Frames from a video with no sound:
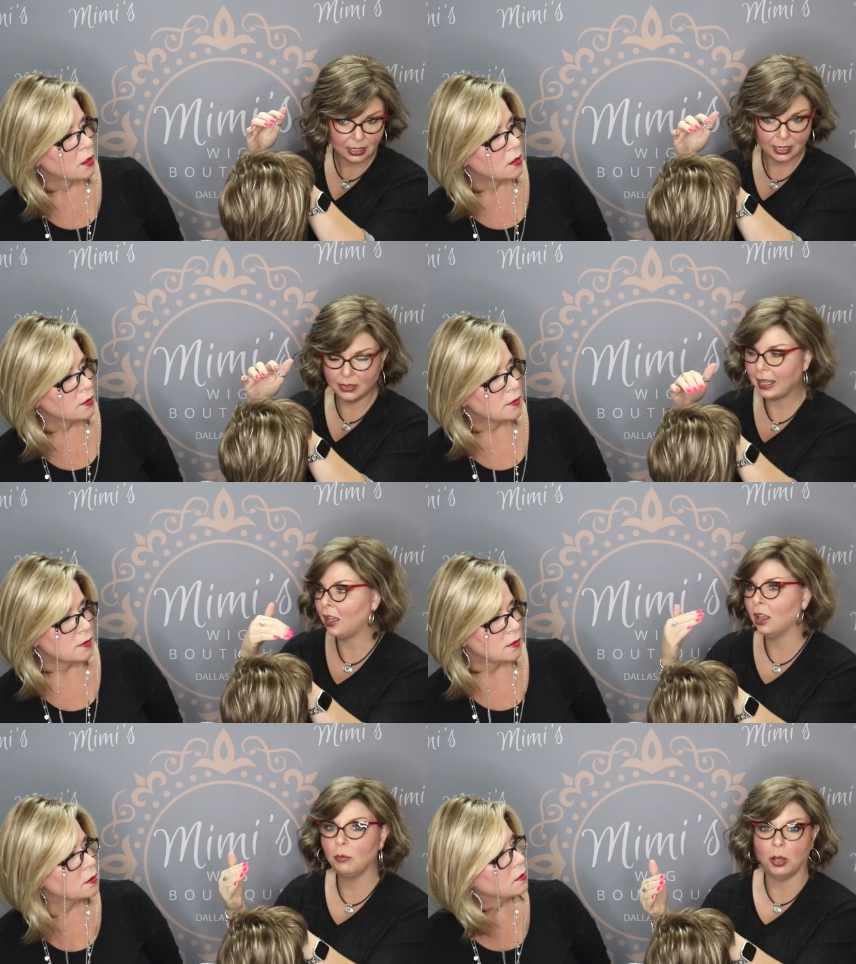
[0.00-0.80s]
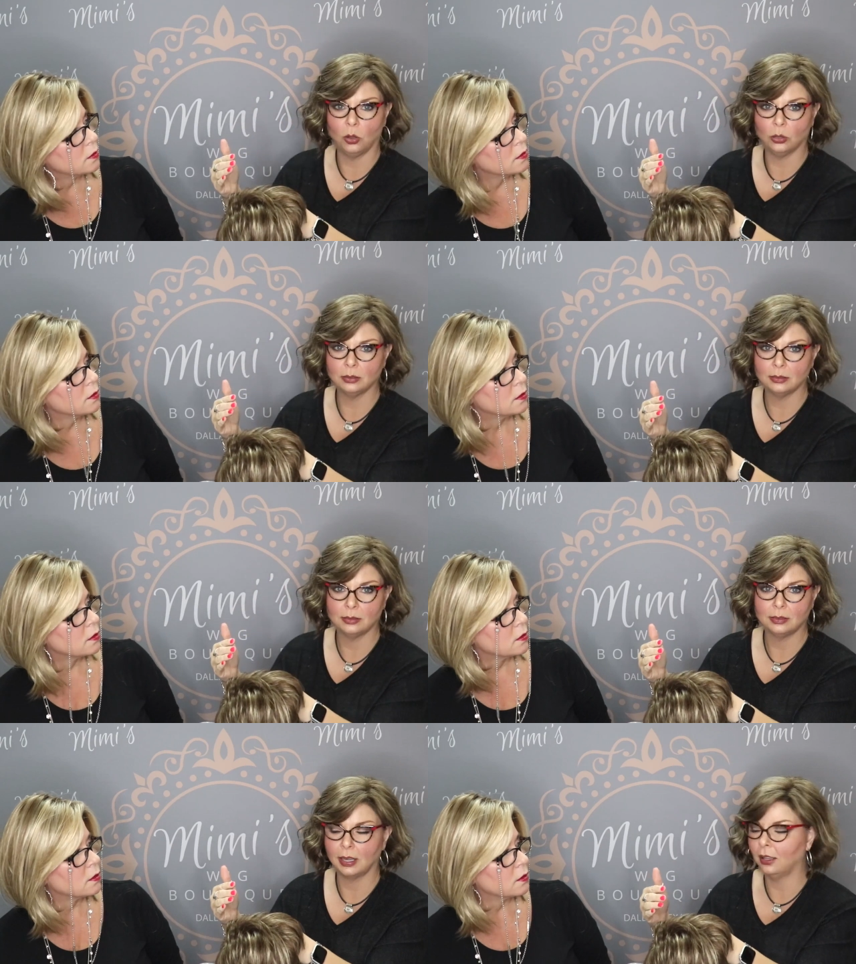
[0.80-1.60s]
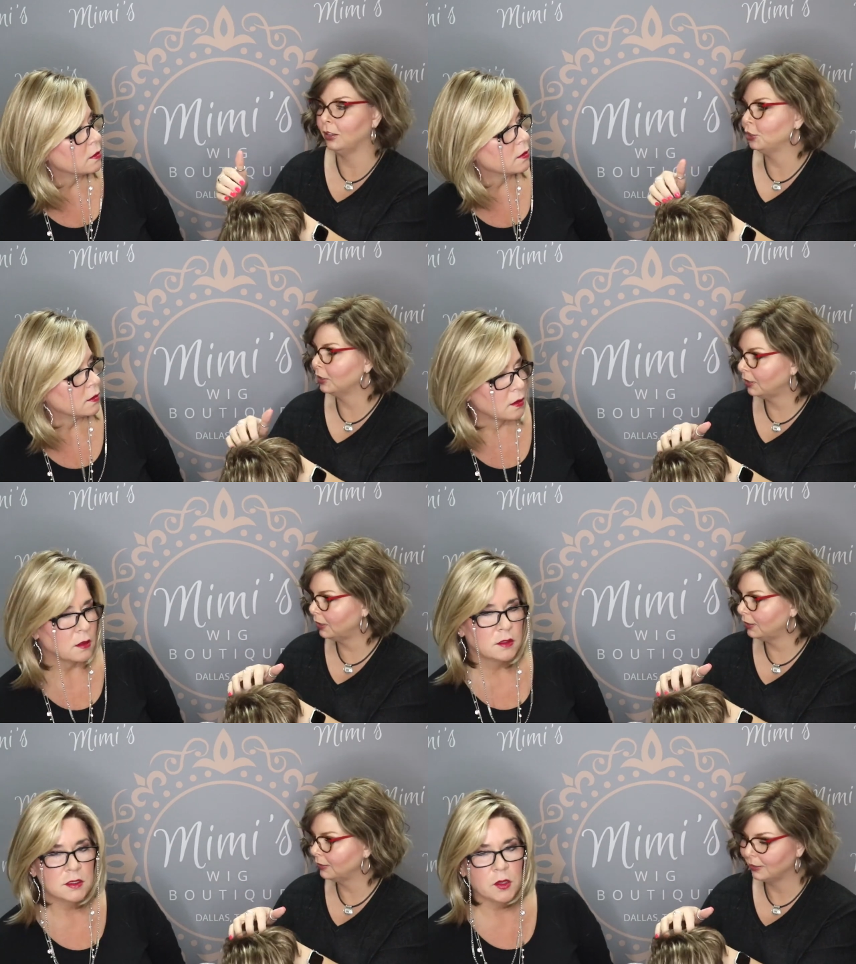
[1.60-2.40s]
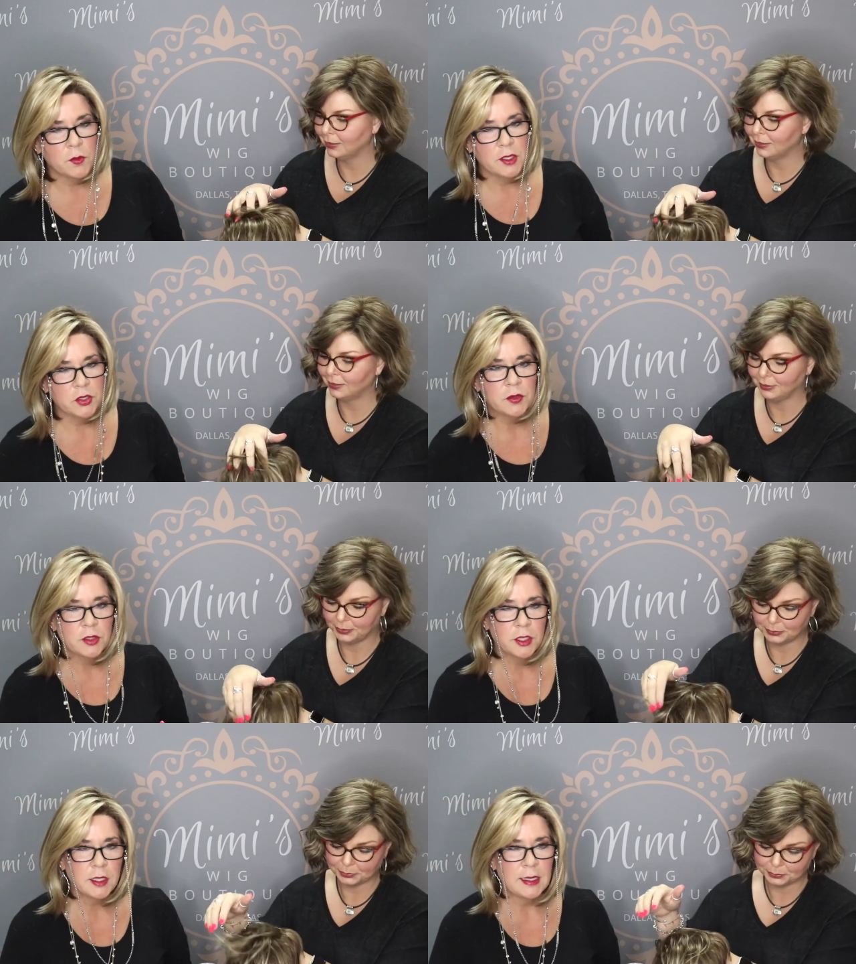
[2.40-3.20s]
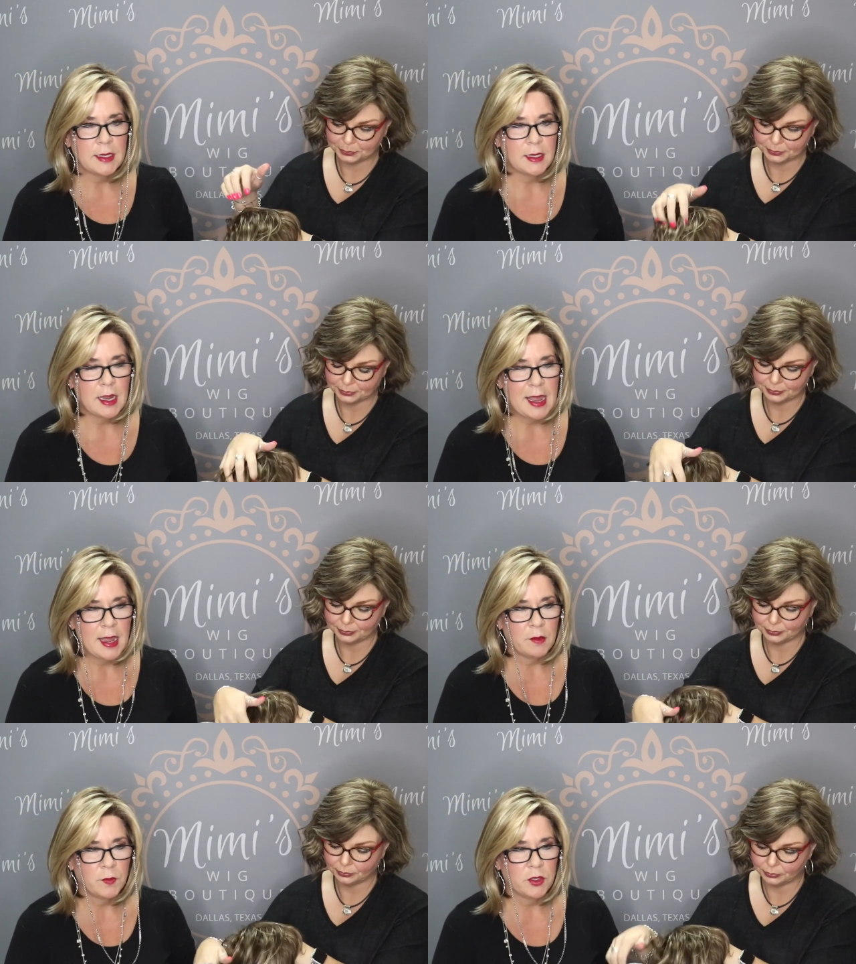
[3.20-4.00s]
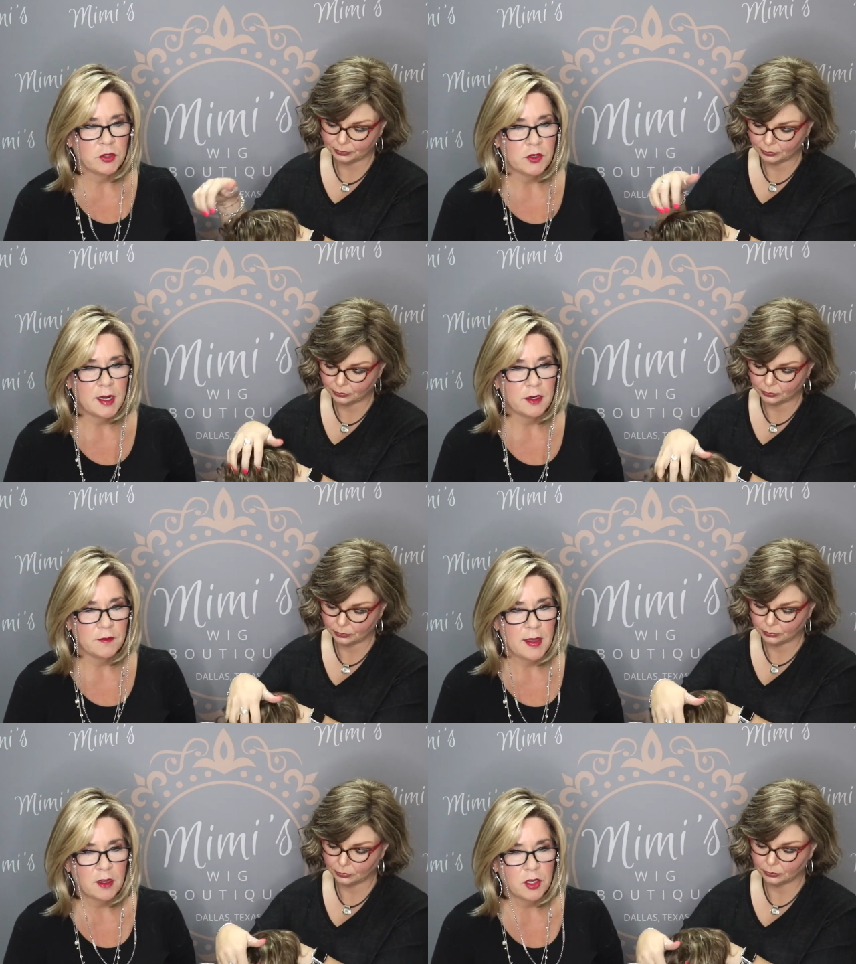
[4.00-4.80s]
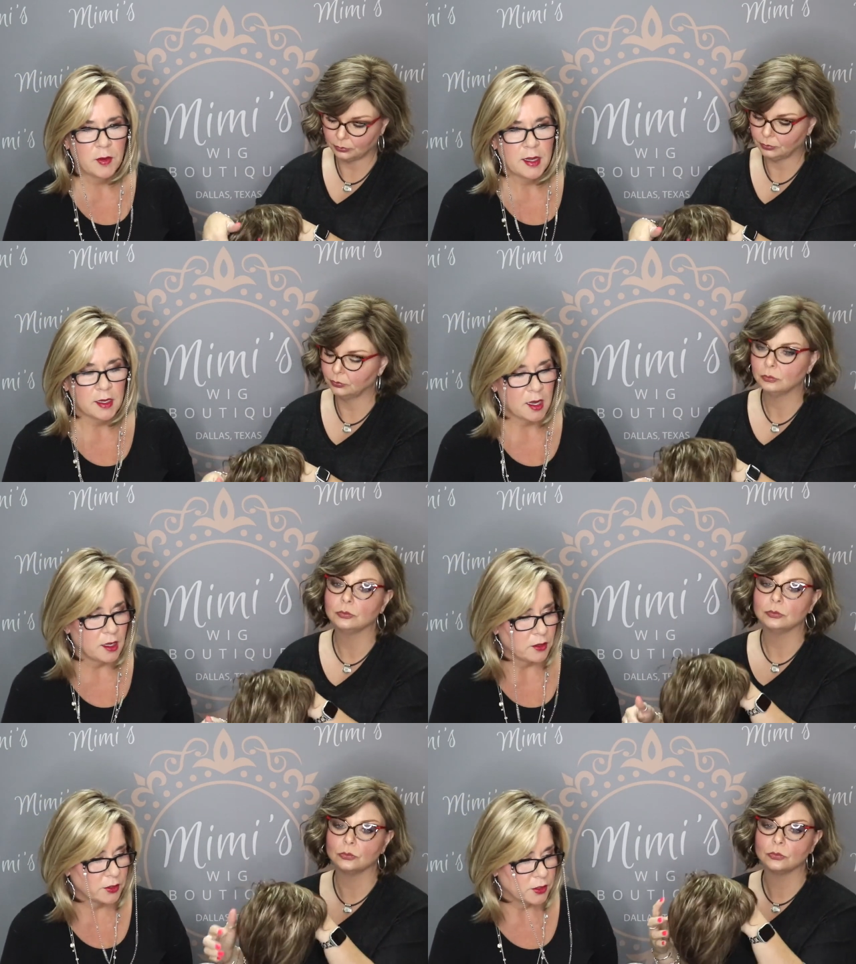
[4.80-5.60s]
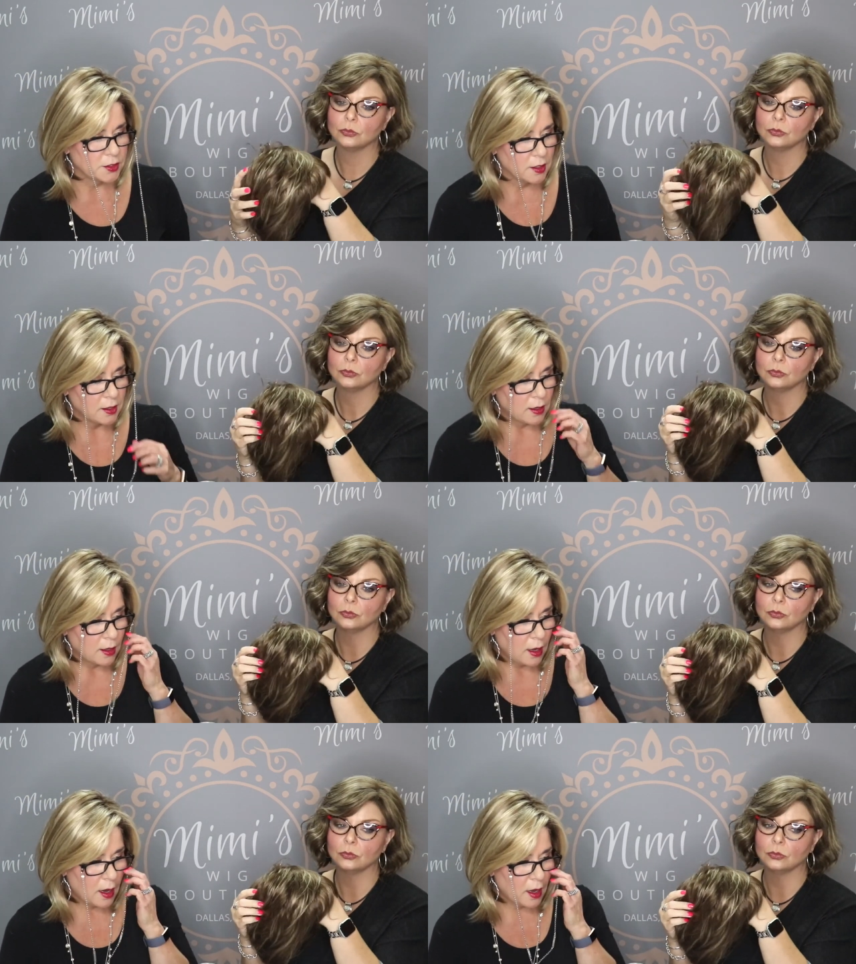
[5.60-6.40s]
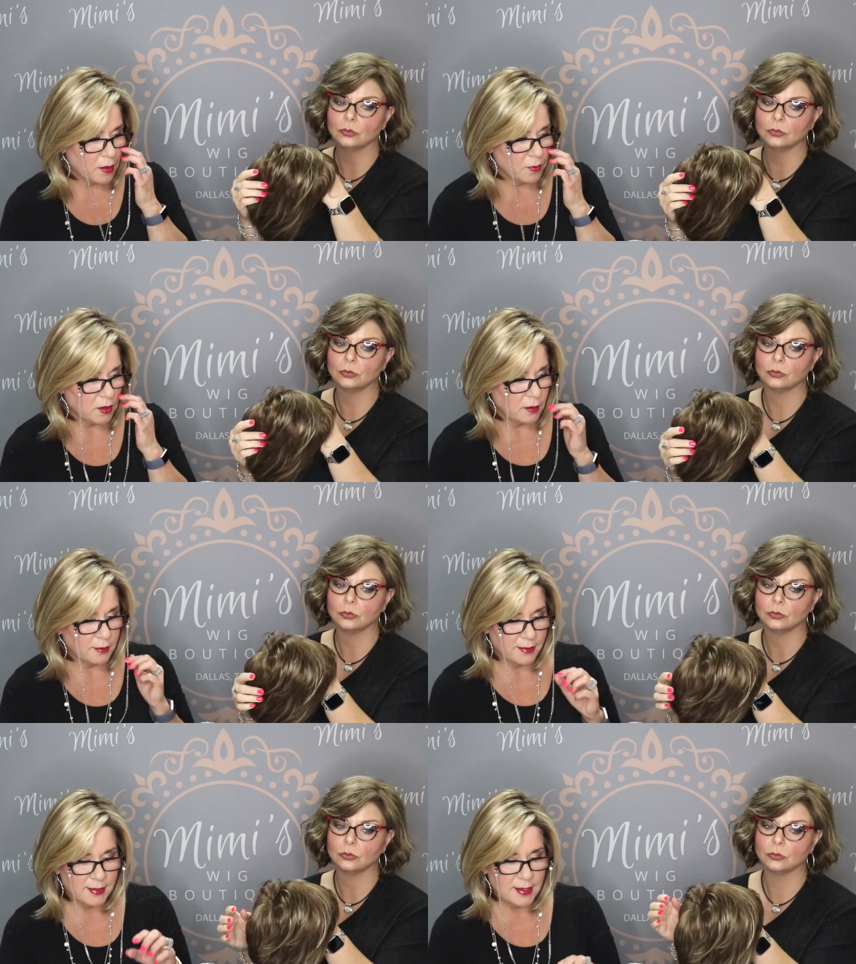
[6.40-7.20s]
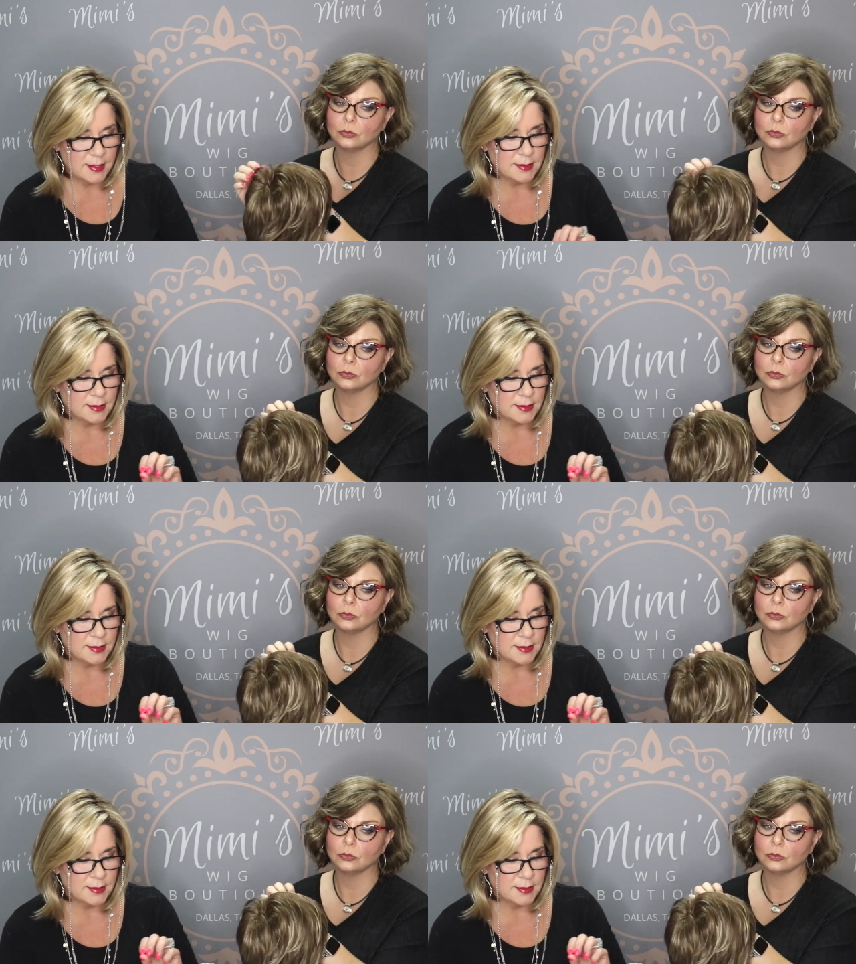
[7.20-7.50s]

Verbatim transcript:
Speaker 1: They call it bold. I call it chunky.
Speaker 2: So when you're looking at, when you're trying to evaluate colors, um, these